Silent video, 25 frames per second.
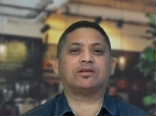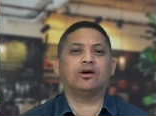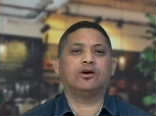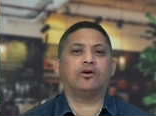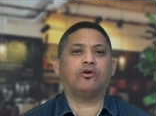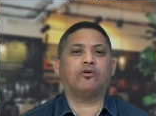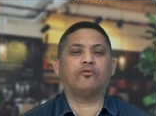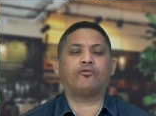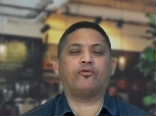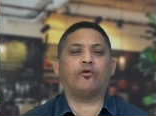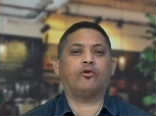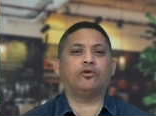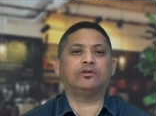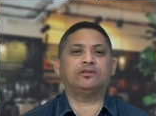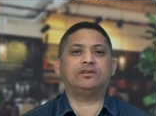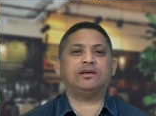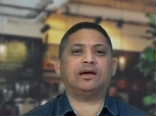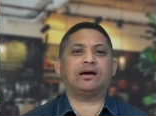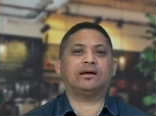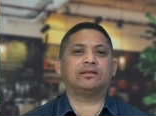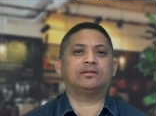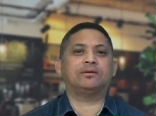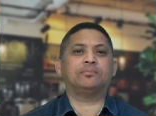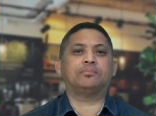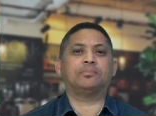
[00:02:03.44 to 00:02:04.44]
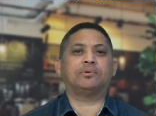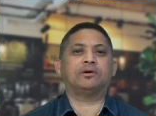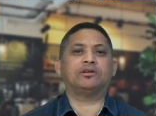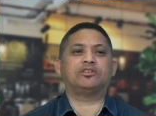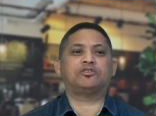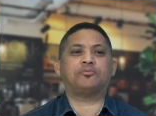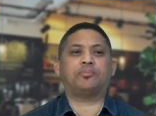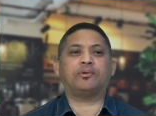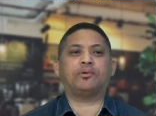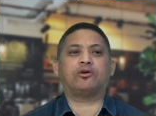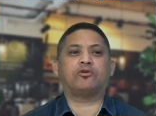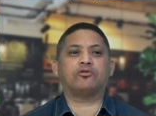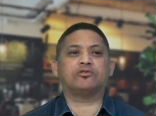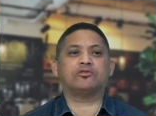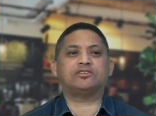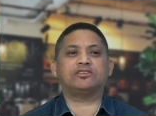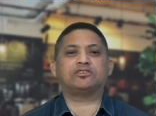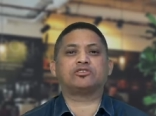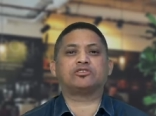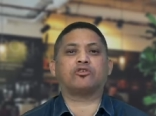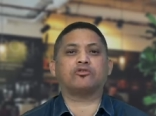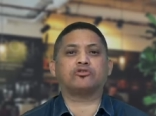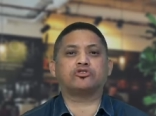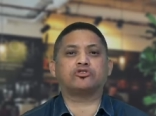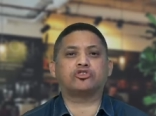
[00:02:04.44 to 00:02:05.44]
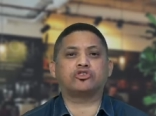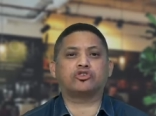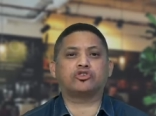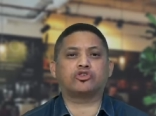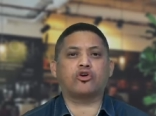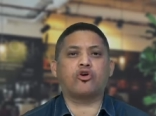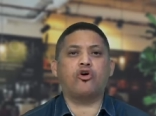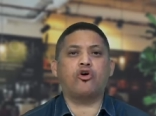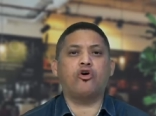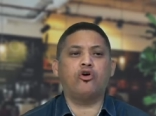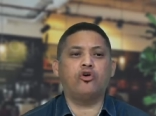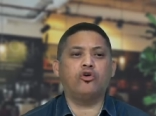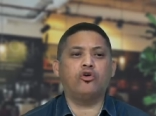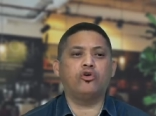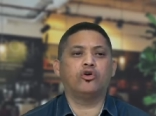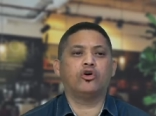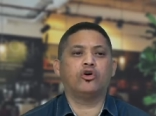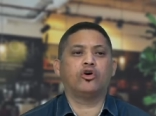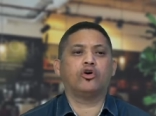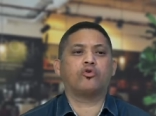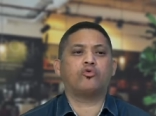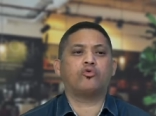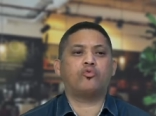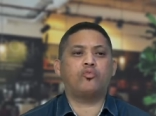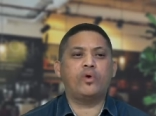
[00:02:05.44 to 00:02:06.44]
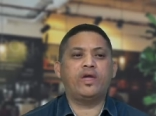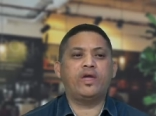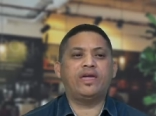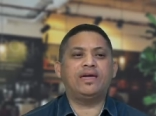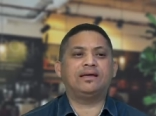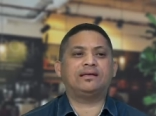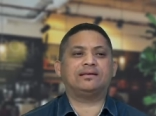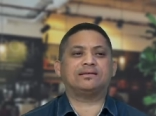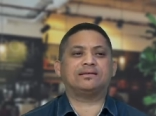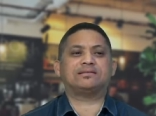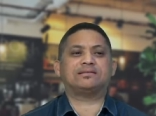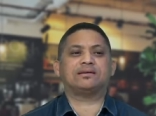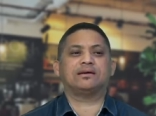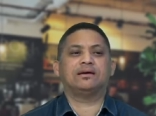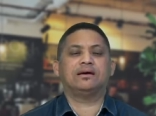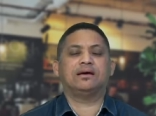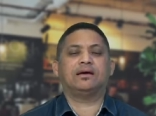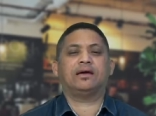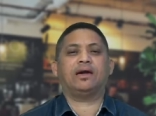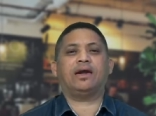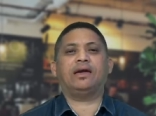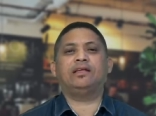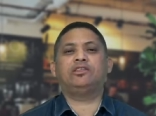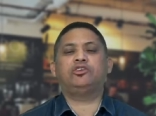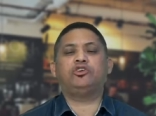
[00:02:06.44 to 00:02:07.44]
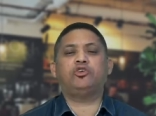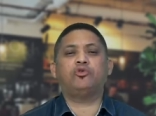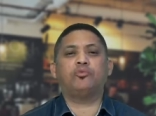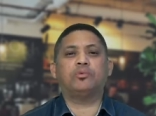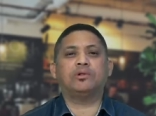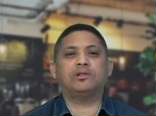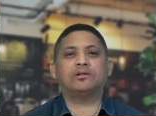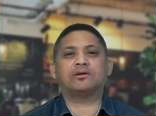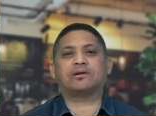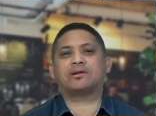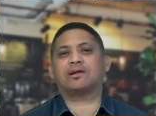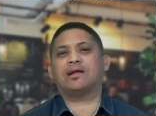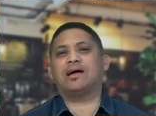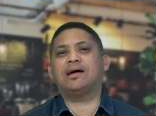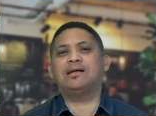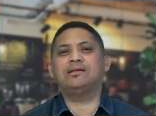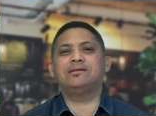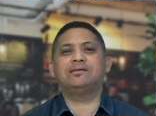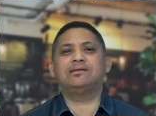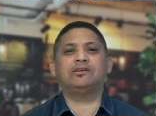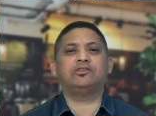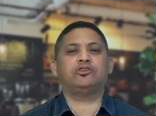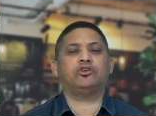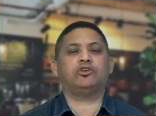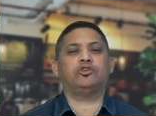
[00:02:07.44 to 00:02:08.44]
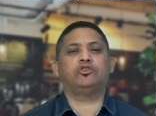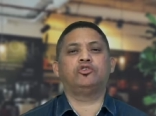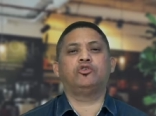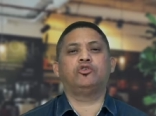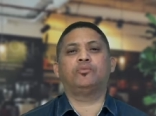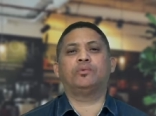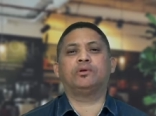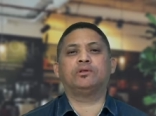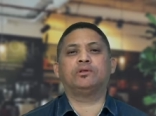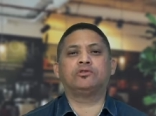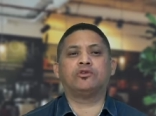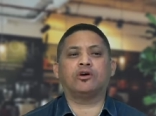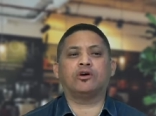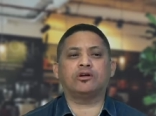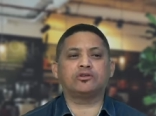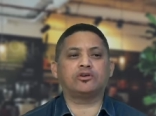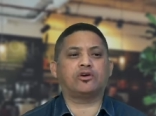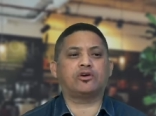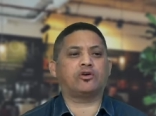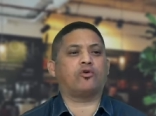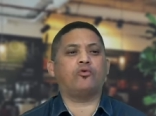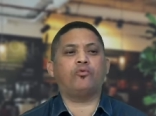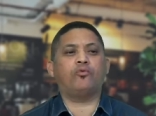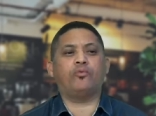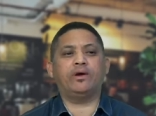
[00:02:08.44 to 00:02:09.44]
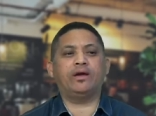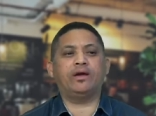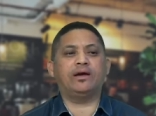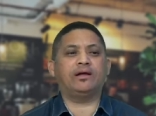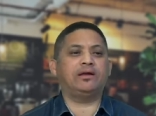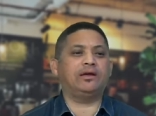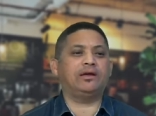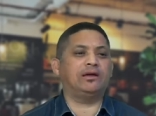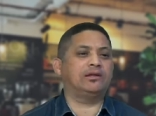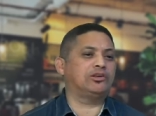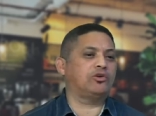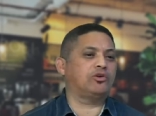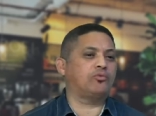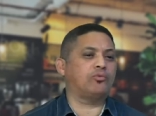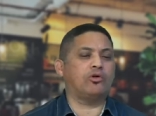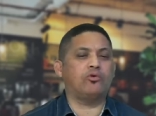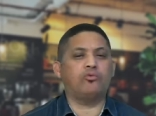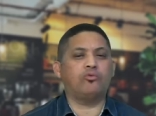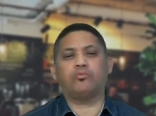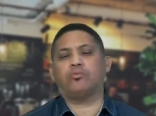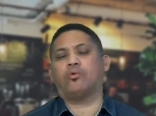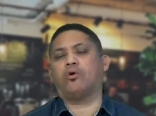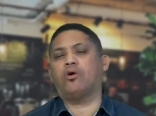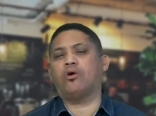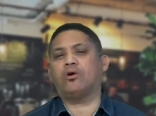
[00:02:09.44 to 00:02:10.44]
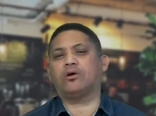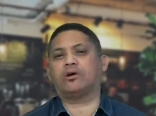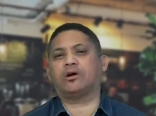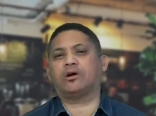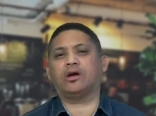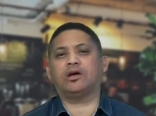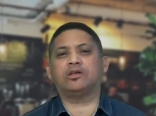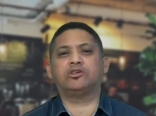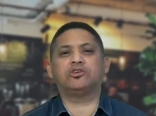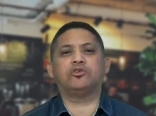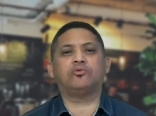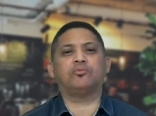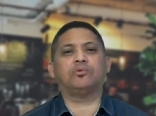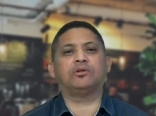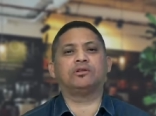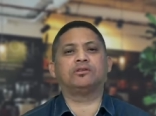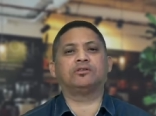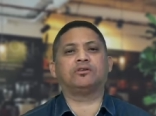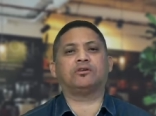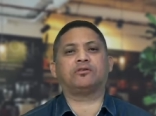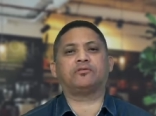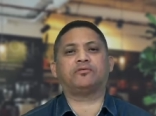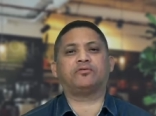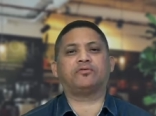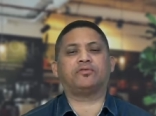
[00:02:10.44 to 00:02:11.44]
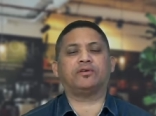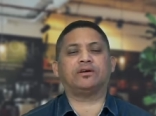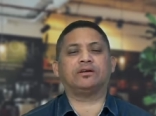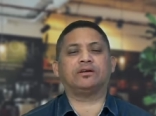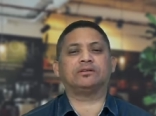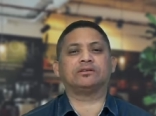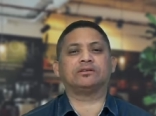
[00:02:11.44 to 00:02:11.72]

of all the other birds because it's got strong wings. And you will run and, and you will not grow weary, and you will walk and you will not faint.